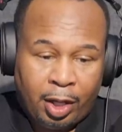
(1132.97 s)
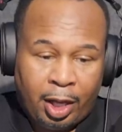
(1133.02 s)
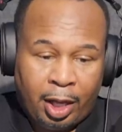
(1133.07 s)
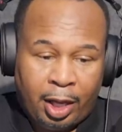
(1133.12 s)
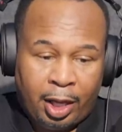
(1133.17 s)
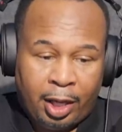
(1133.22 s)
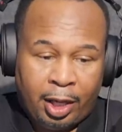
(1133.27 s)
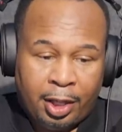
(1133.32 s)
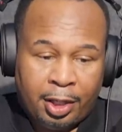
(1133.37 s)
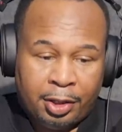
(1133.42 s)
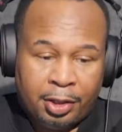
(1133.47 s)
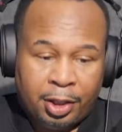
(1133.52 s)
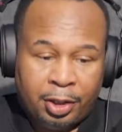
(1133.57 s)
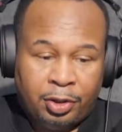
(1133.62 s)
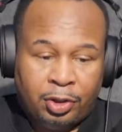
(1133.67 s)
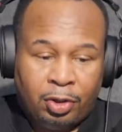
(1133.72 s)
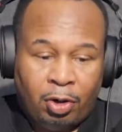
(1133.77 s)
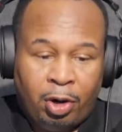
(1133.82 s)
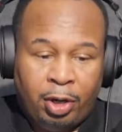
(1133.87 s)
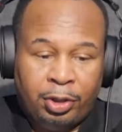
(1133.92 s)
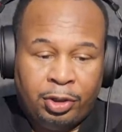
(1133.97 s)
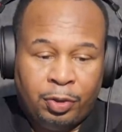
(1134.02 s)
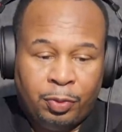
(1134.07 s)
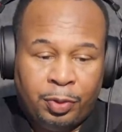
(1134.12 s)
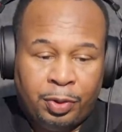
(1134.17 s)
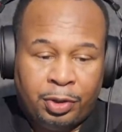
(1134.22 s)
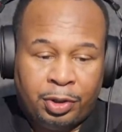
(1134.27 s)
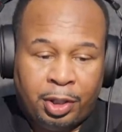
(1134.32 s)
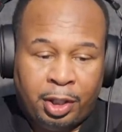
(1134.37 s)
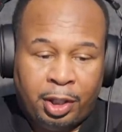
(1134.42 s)
and they start
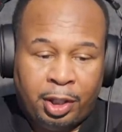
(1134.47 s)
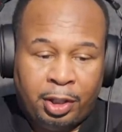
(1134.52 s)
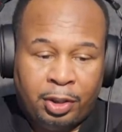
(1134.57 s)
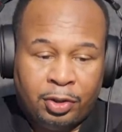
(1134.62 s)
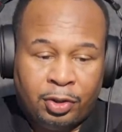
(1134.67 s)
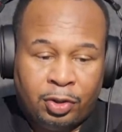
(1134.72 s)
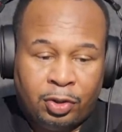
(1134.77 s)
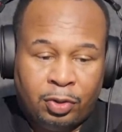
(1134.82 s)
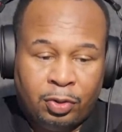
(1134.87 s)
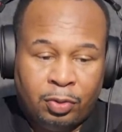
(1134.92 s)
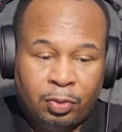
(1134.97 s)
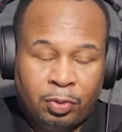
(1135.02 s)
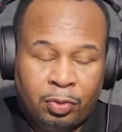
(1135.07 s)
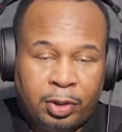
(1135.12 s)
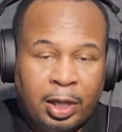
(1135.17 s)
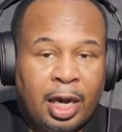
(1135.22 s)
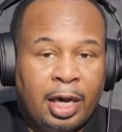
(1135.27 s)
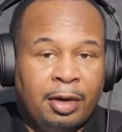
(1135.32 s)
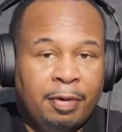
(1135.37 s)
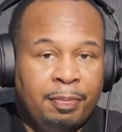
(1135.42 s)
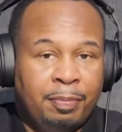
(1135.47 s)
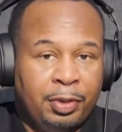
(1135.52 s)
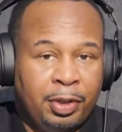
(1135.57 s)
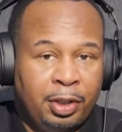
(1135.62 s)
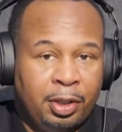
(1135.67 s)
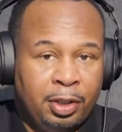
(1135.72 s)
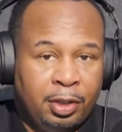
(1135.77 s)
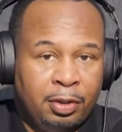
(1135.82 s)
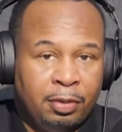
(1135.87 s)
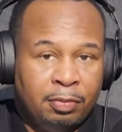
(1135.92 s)
doing things to kind of
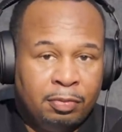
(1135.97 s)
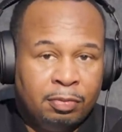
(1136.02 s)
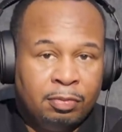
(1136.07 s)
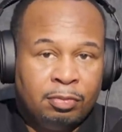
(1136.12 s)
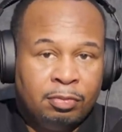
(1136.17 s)
be